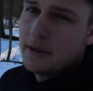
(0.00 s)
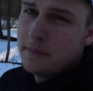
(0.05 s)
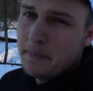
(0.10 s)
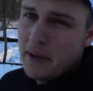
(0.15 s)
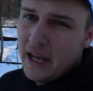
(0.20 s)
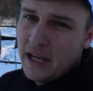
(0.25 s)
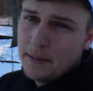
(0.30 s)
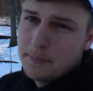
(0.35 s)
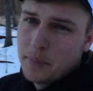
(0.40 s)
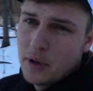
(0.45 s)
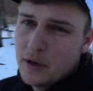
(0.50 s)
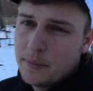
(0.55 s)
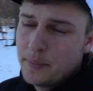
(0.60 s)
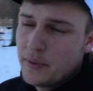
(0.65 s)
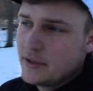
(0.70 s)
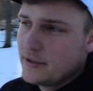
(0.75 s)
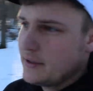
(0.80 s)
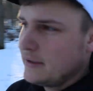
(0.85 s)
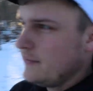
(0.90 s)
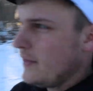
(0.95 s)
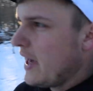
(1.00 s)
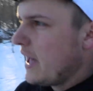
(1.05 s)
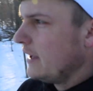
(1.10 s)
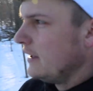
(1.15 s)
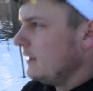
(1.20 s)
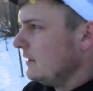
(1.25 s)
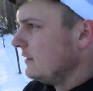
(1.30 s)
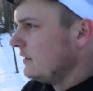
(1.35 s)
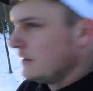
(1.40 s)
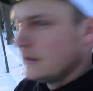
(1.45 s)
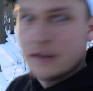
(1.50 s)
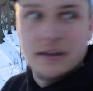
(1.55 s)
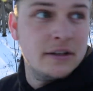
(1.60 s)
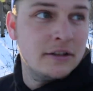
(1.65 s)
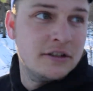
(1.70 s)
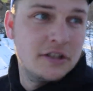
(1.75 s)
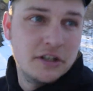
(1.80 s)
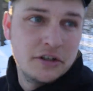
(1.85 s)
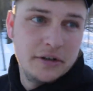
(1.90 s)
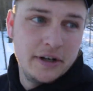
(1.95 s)
the main purpose of that is
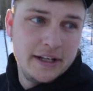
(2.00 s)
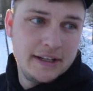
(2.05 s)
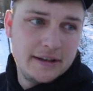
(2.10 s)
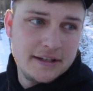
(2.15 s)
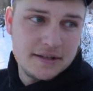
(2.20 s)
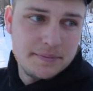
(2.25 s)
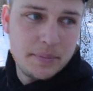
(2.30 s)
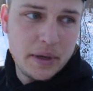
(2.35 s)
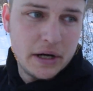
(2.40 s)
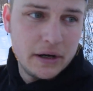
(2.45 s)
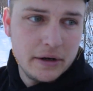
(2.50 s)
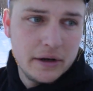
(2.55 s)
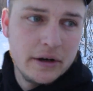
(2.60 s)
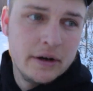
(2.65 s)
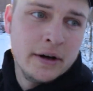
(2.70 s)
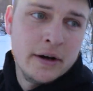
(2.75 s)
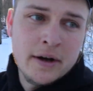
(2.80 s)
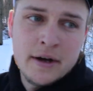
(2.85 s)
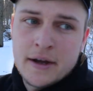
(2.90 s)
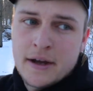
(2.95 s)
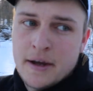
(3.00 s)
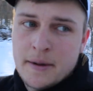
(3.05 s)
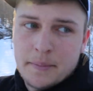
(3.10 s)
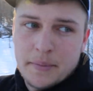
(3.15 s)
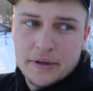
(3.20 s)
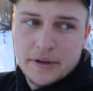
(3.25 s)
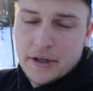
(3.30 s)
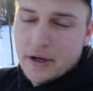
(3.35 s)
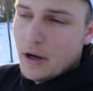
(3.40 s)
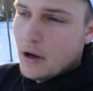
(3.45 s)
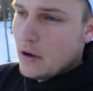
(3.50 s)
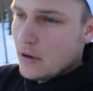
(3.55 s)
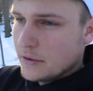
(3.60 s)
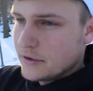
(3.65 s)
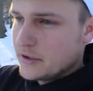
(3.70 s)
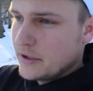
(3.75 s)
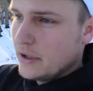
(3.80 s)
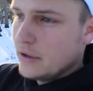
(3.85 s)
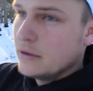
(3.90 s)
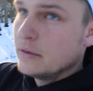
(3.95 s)
to create this barrier, but then
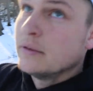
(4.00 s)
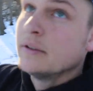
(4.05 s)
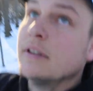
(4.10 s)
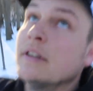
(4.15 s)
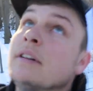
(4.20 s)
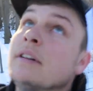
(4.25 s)
also